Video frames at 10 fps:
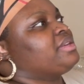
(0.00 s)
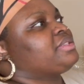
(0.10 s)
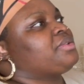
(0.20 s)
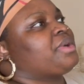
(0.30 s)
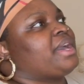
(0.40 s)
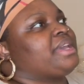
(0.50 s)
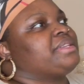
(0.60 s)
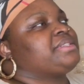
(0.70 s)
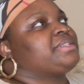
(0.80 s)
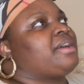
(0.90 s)
so
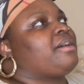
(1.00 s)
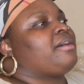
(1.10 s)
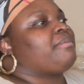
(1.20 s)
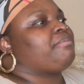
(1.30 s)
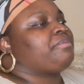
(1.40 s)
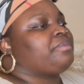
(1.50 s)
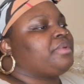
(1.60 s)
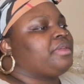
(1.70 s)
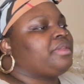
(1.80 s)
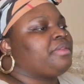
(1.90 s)
guys um
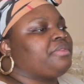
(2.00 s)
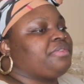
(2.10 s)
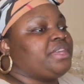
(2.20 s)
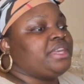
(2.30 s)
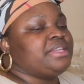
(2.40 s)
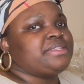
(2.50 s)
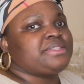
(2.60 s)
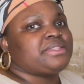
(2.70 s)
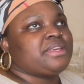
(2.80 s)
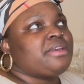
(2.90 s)
these
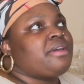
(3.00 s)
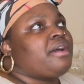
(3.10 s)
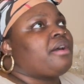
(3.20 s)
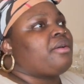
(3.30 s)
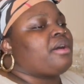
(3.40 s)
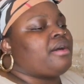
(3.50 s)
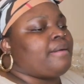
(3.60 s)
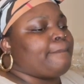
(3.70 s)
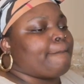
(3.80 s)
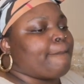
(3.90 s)

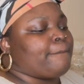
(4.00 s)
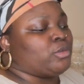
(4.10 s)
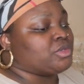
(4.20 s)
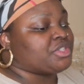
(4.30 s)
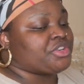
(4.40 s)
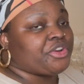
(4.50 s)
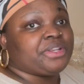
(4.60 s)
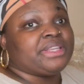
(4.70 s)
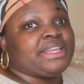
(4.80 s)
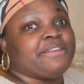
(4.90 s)
um, will
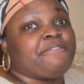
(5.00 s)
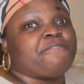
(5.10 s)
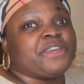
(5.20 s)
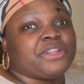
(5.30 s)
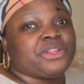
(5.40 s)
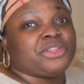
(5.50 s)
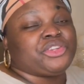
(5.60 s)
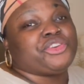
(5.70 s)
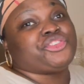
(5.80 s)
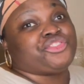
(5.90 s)
certainly fill
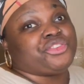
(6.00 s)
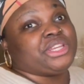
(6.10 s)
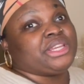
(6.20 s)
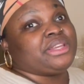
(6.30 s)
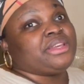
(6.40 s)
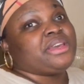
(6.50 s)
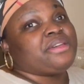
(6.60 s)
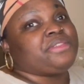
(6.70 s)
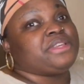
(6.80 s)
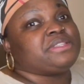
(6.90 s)
your tree.
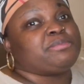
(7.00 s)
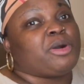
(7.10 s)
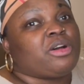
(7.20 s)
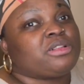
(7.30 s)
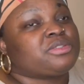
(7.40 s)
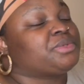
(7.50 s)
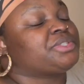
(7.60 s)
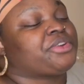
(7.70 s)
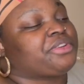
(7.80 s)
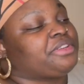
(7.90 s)
These balls will
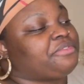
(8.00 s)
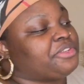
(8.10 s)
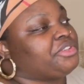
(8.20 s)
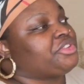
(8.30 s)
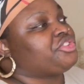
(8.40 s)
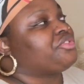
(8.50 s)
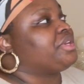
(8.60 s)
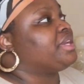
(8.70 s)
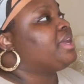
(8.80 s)
certainly fill your tree.